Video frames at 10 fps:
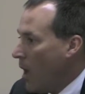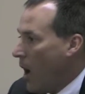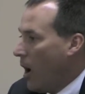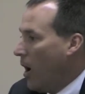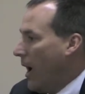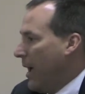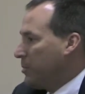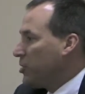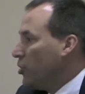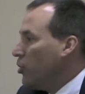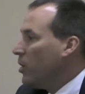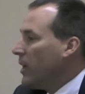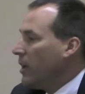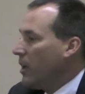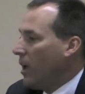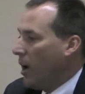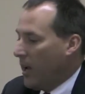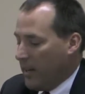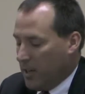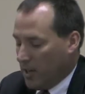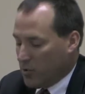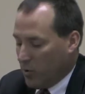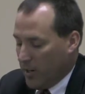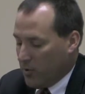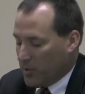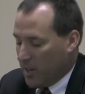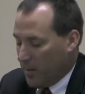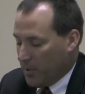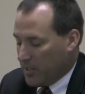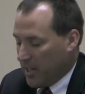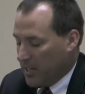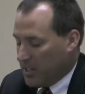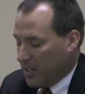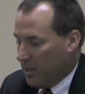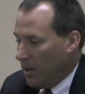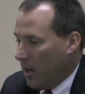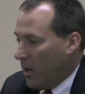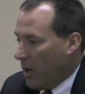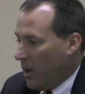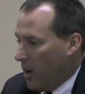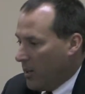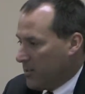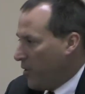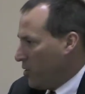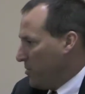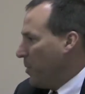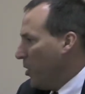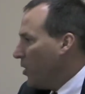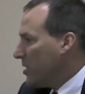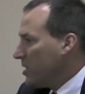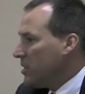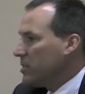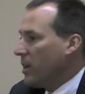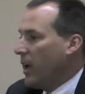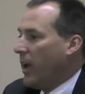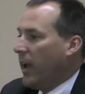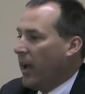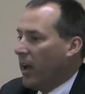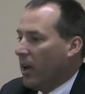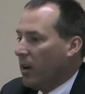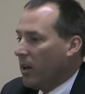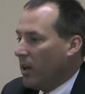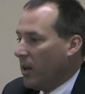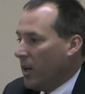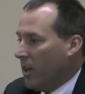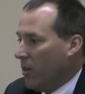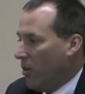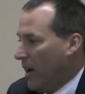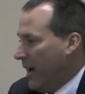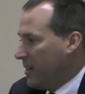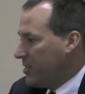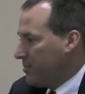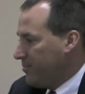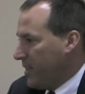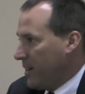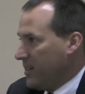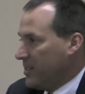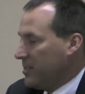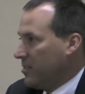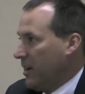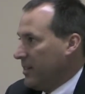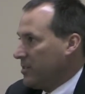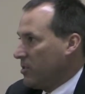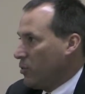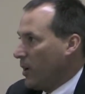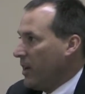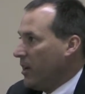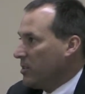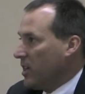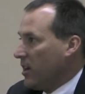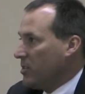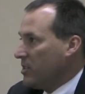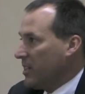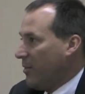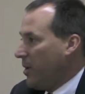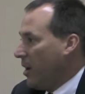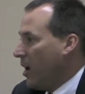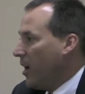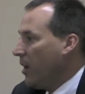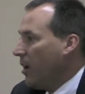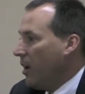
Absolutely. It does relate to his compensation as far as bonuses. And in the last, I guess it's the last 3 years, I know since I've been on,